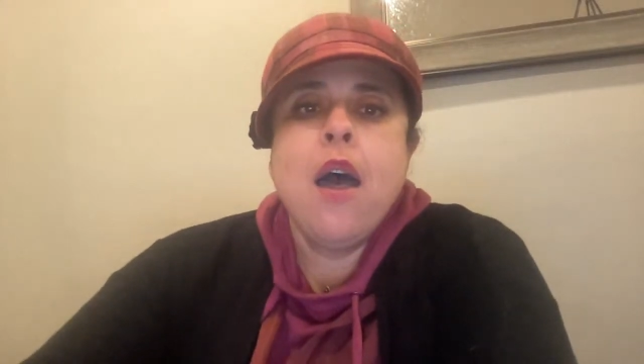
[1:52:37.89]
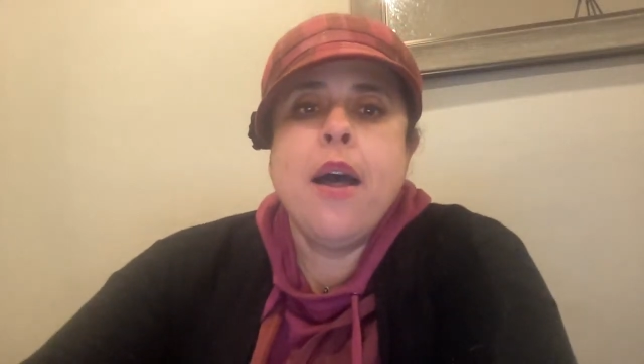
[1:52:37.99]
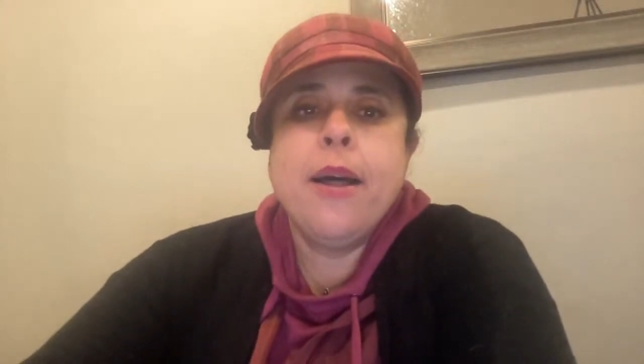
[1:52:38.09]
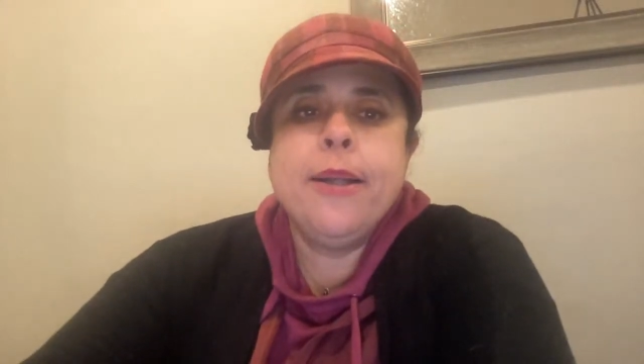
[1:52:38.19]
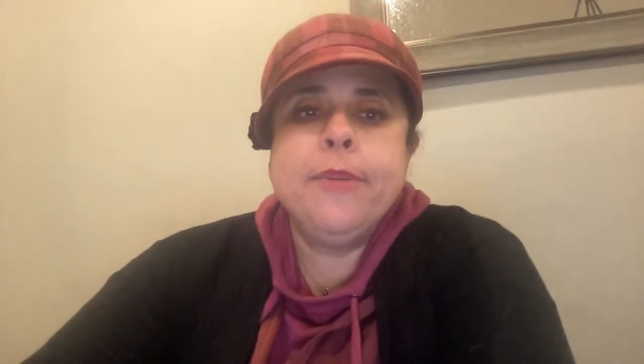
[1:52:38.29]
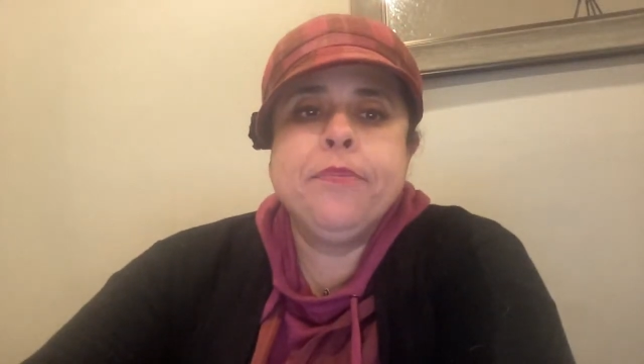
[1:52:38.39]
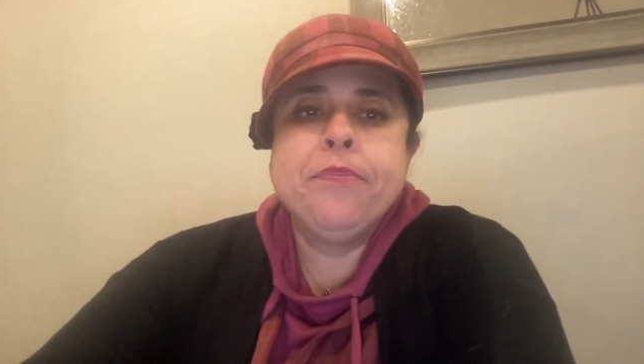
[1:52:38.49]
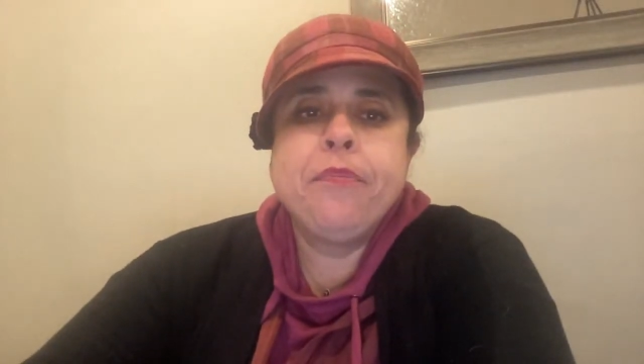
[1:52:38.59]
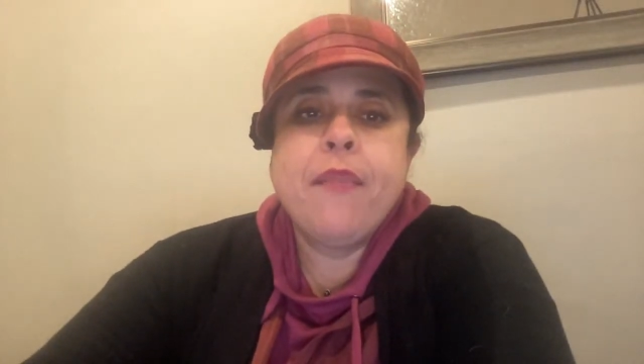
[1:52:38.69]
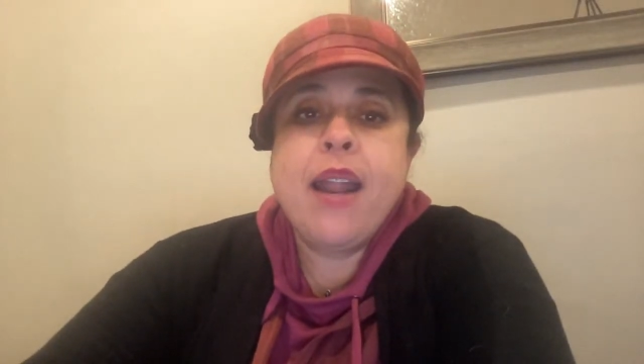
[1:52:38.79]

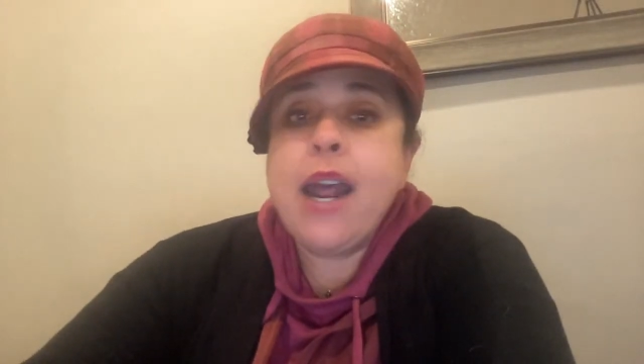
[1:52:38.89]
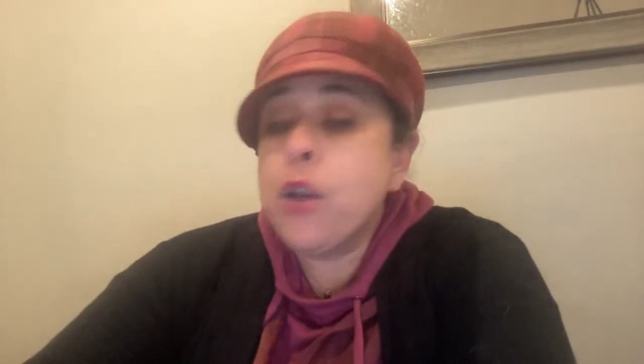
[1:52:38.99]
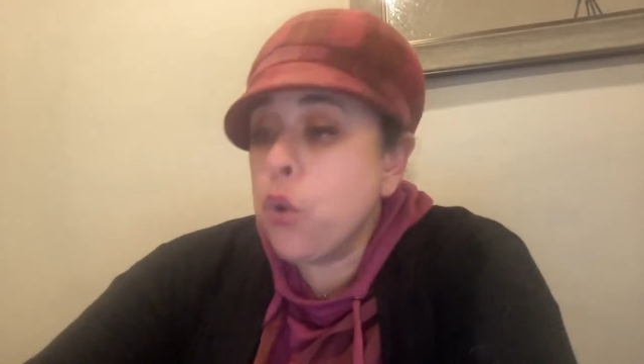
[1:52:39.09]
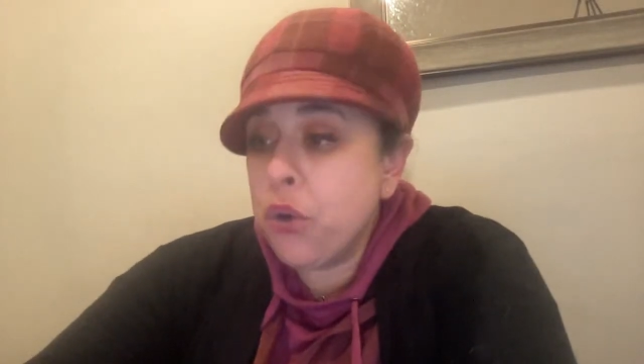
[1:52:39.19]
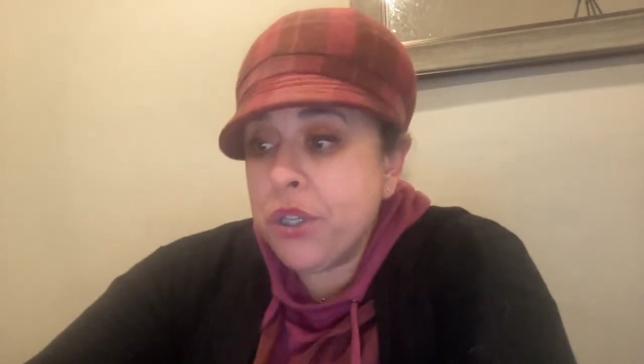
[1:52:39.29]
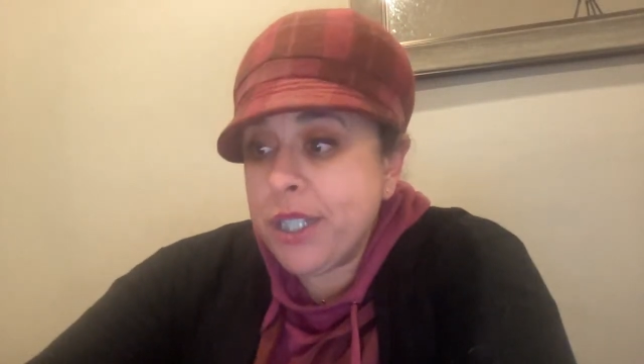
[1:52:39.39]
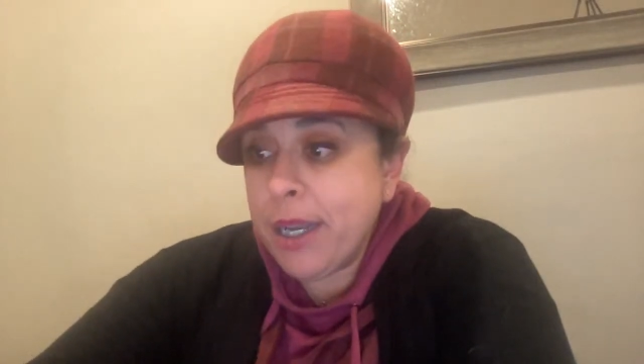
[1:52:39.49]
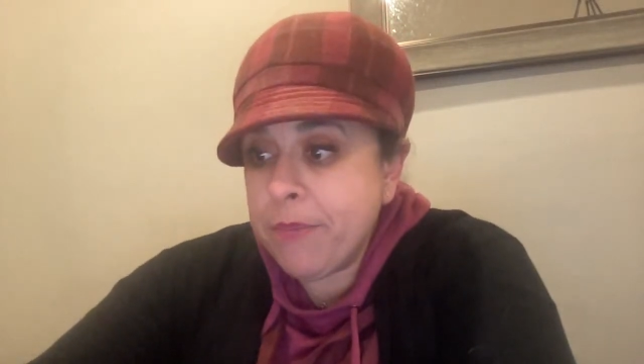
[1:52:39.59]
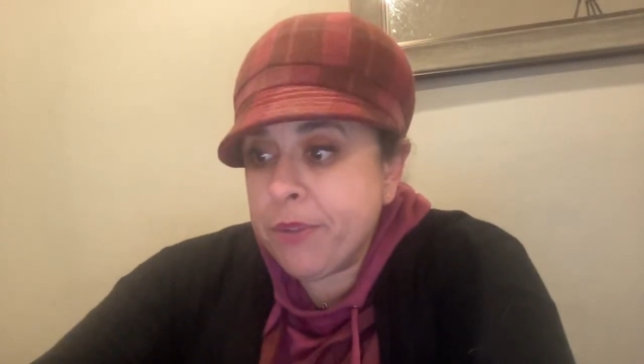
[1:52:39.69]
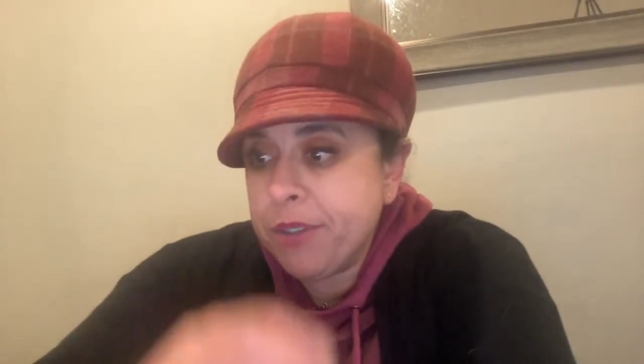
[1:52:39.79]
and I can order
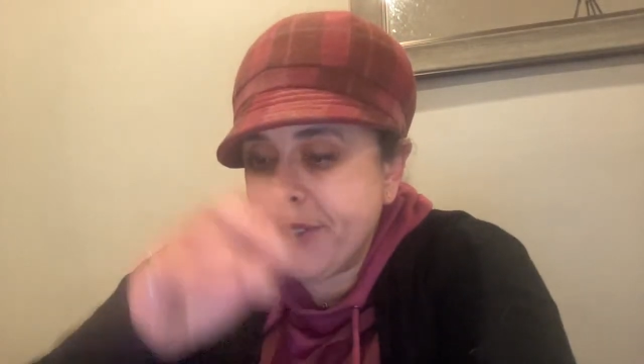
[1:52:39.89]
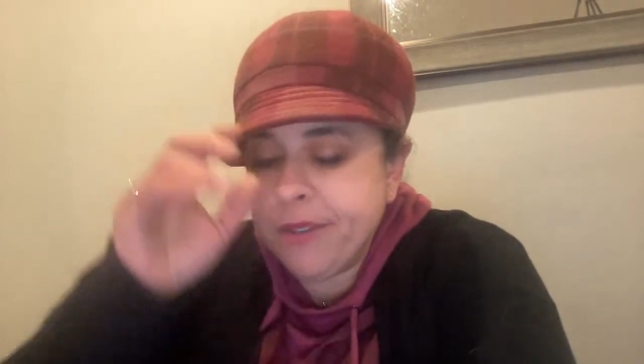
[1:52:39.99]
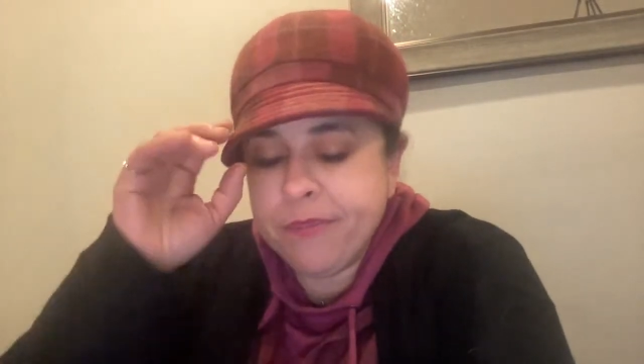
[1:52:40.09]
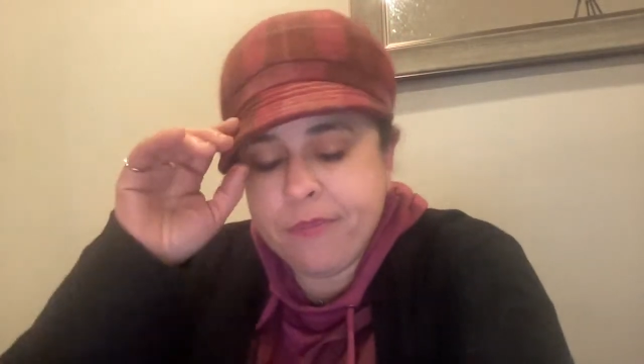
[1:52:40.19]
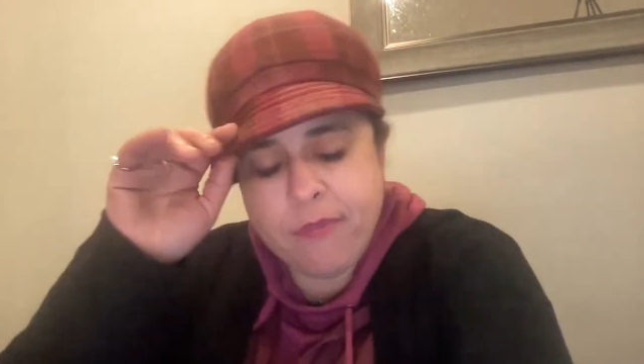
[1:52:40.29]
samples